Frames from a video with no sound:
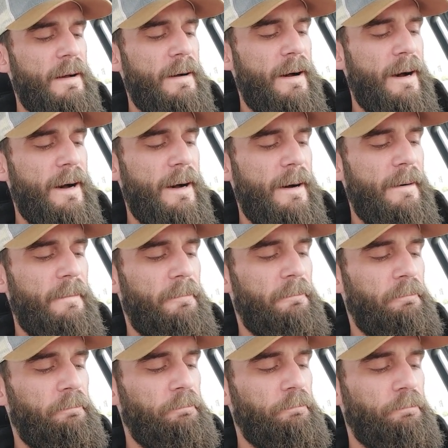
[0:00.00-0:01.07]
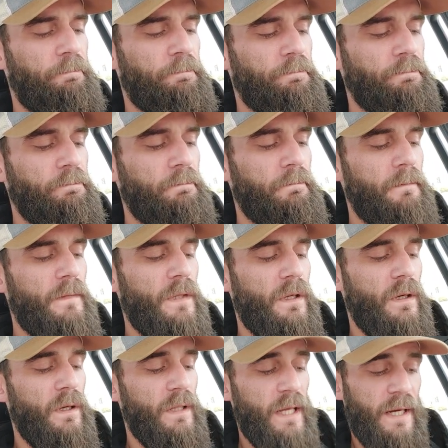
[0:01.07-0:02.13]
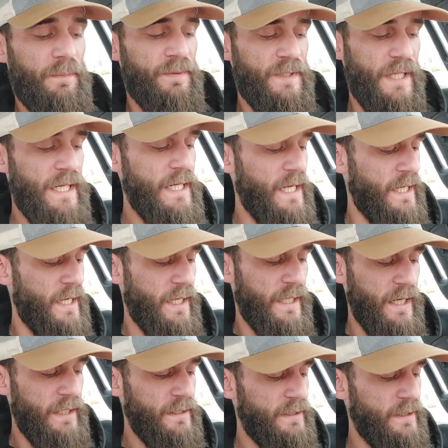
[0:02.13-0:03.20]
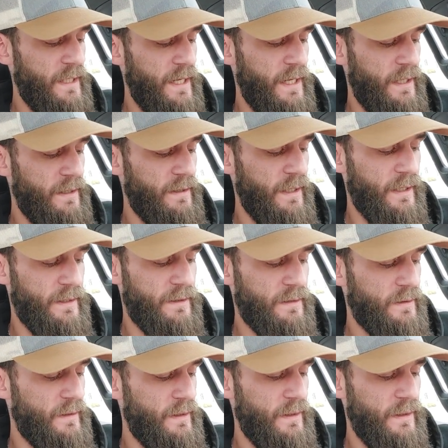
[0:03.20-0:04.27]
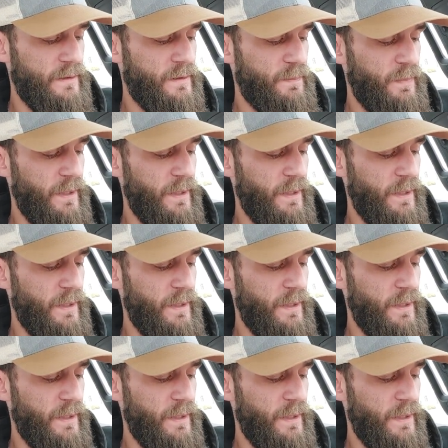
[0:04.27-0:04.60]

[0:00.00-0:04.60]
that I'm seeking, I guess, and like it's